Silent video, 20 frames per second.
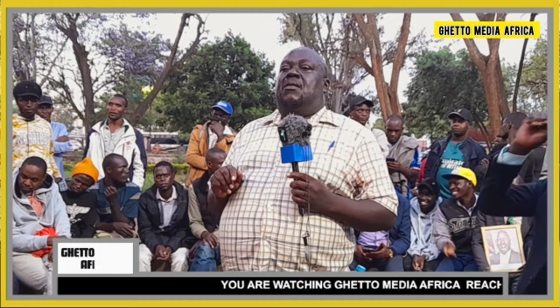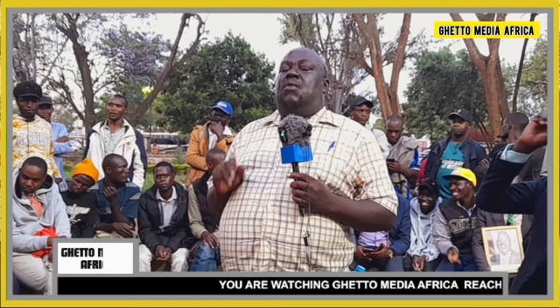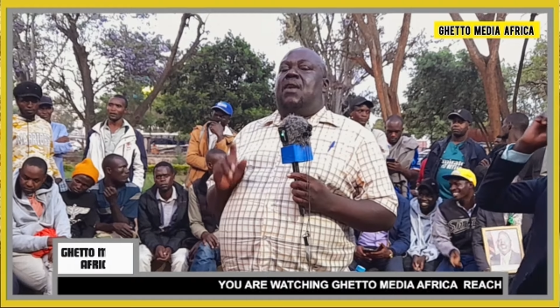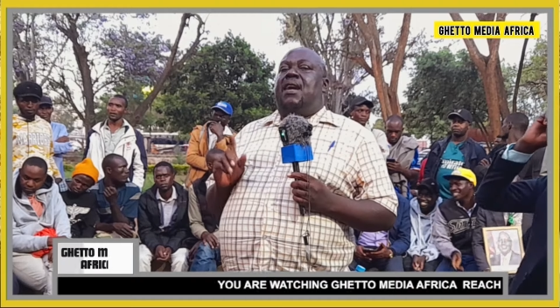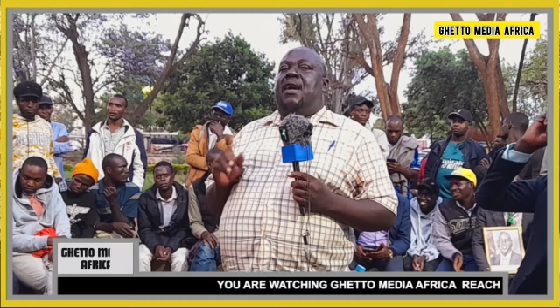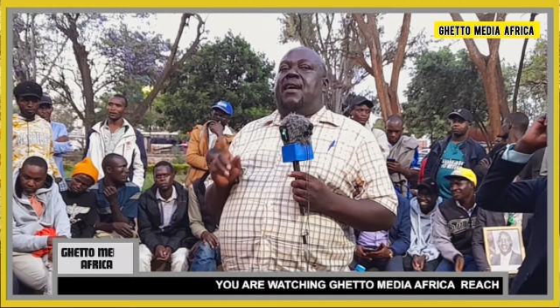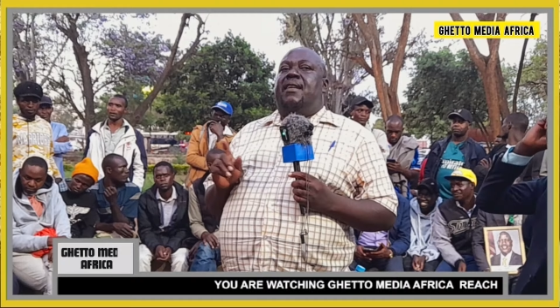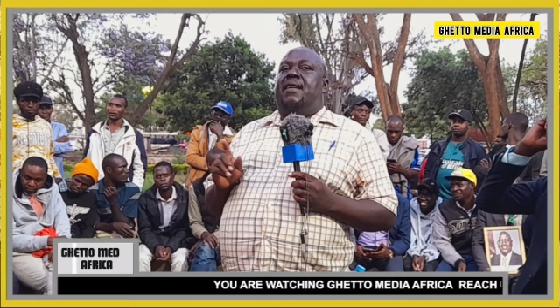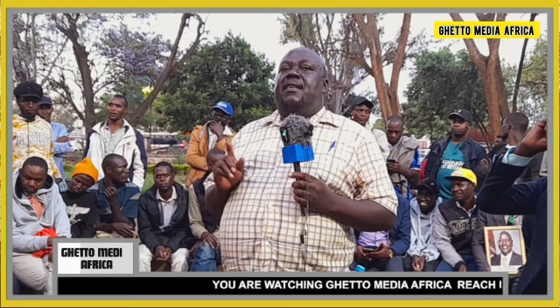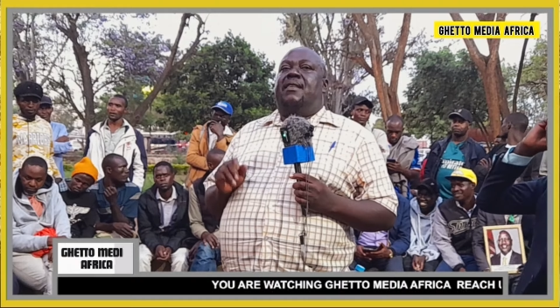
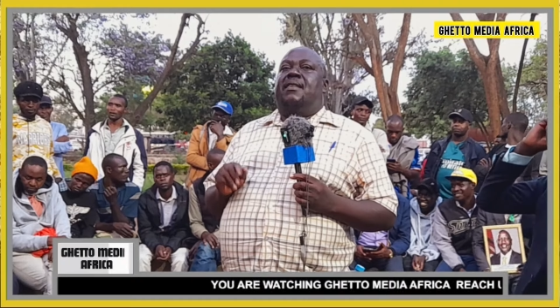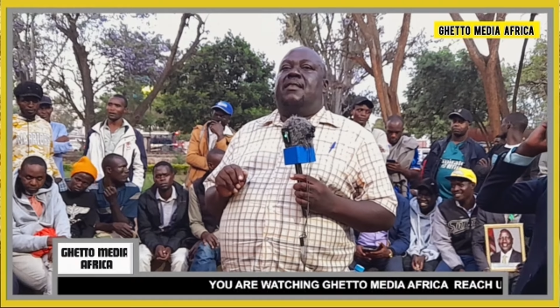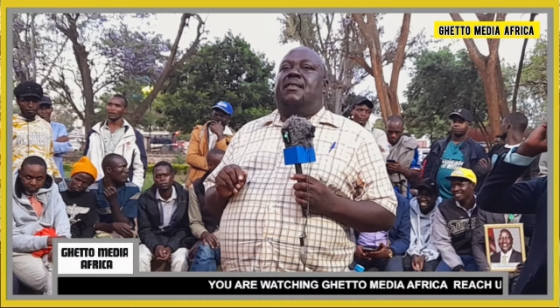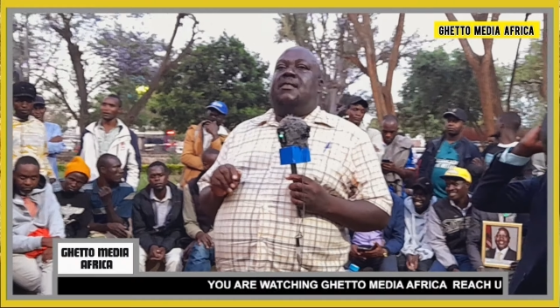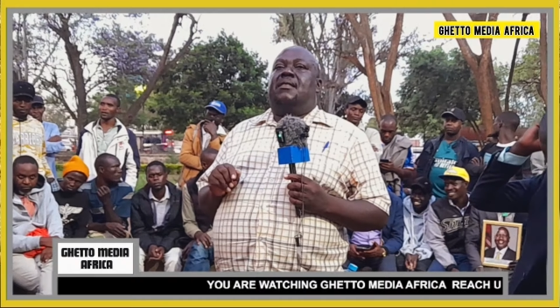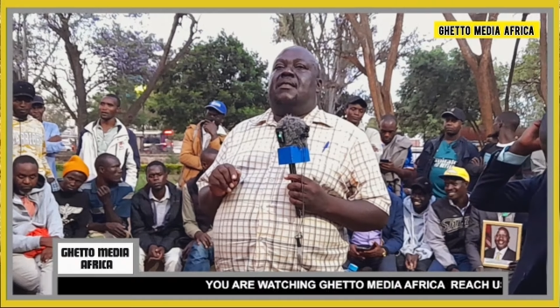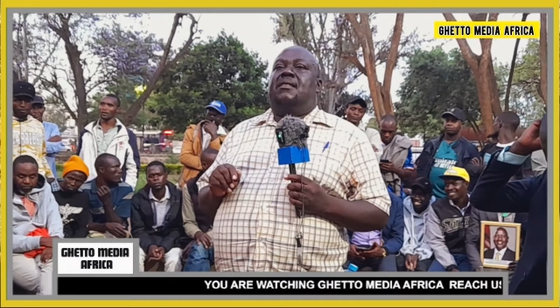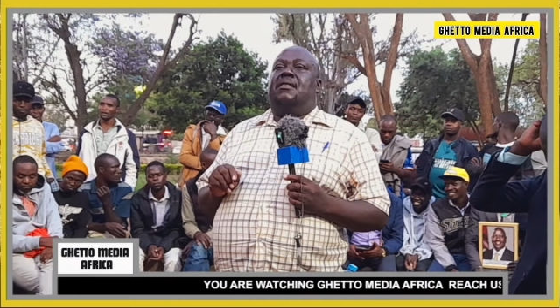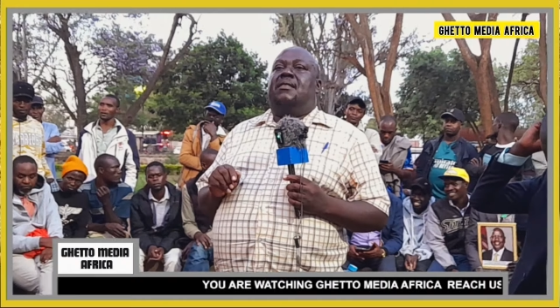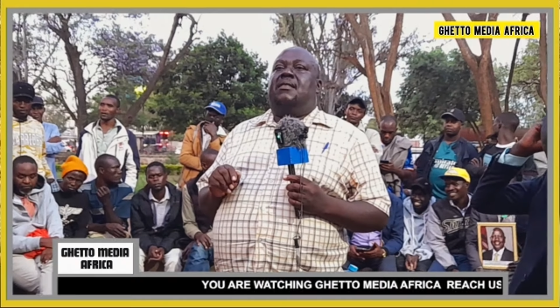One,
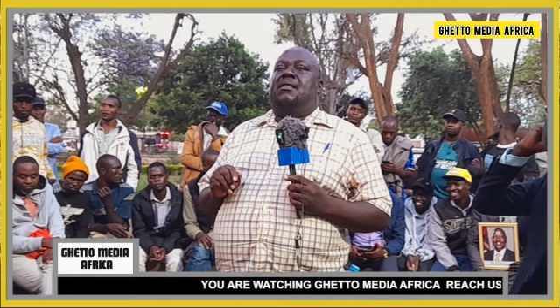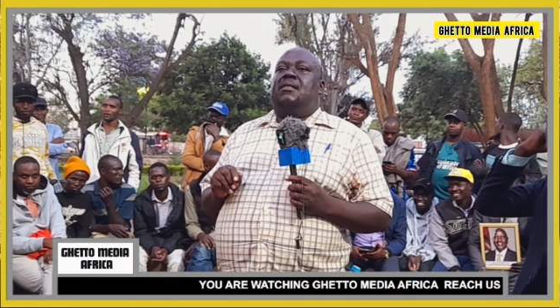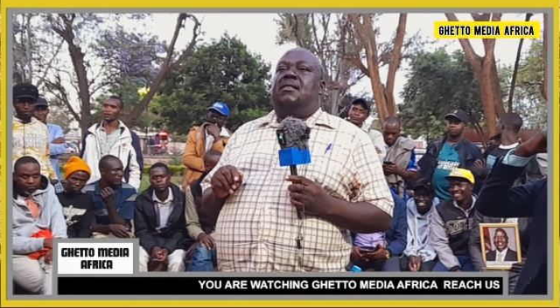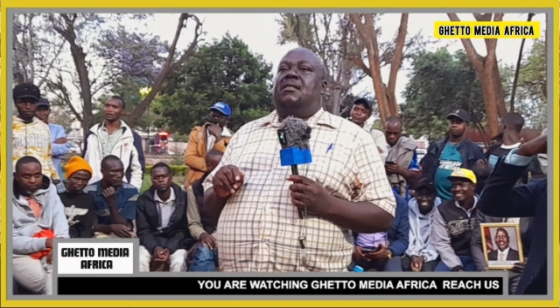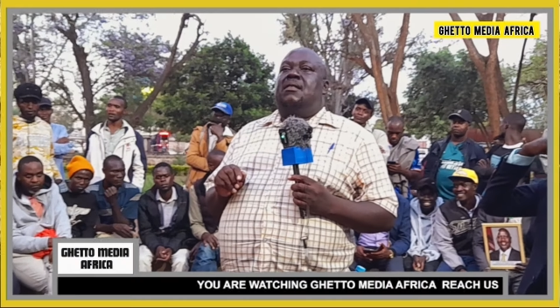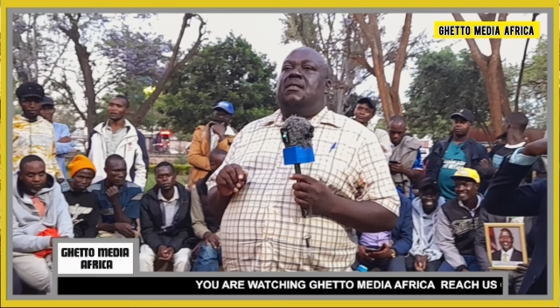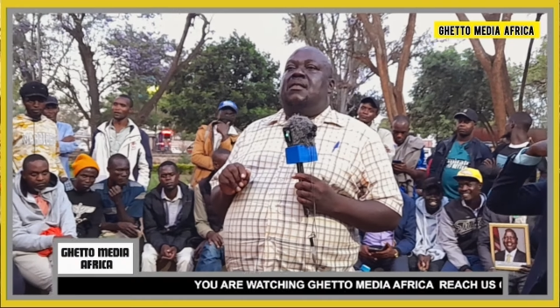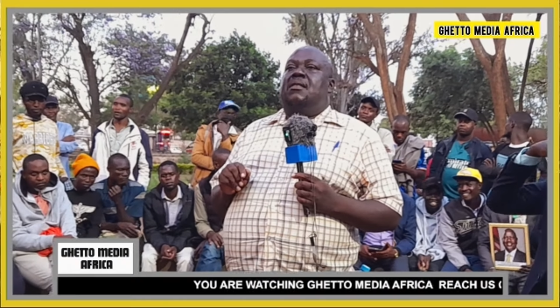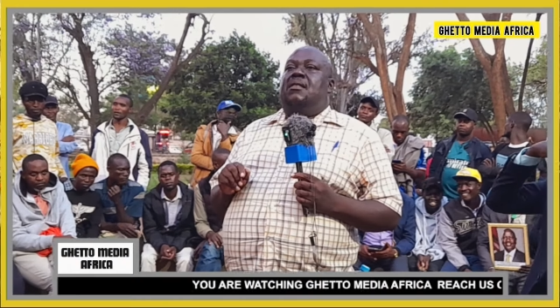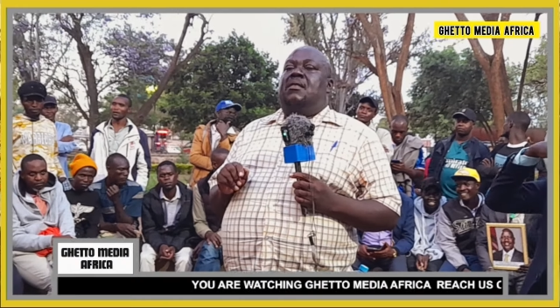
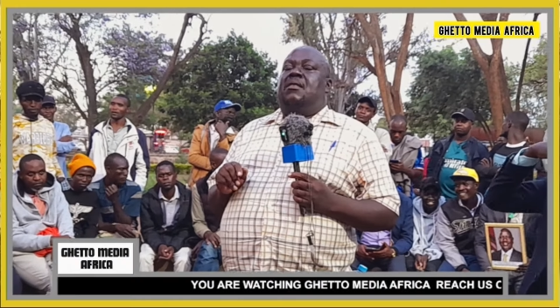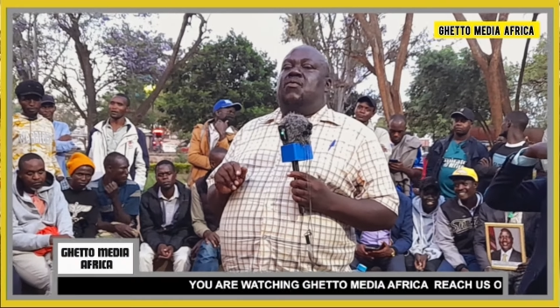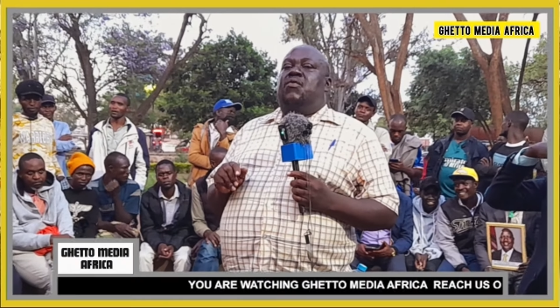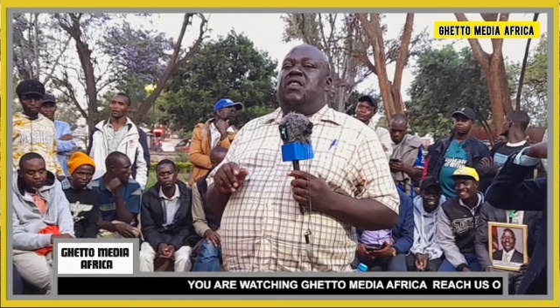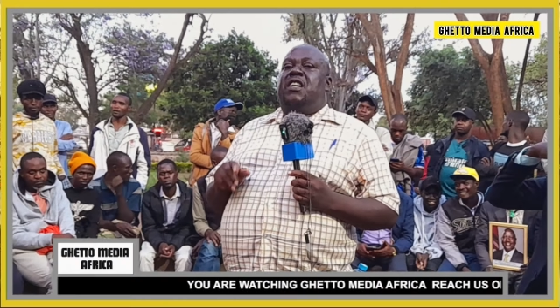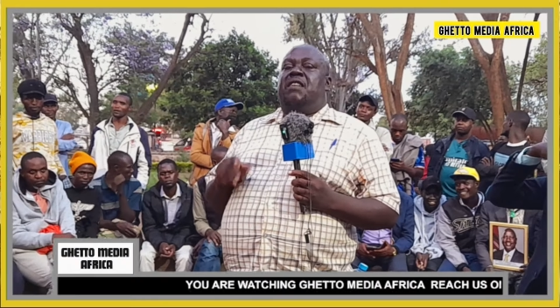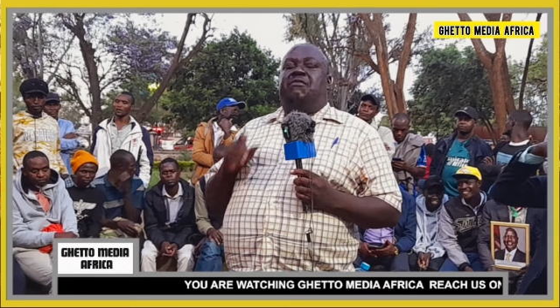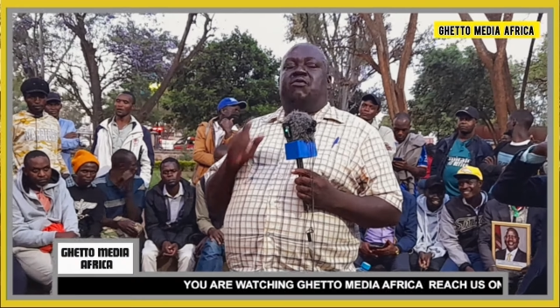we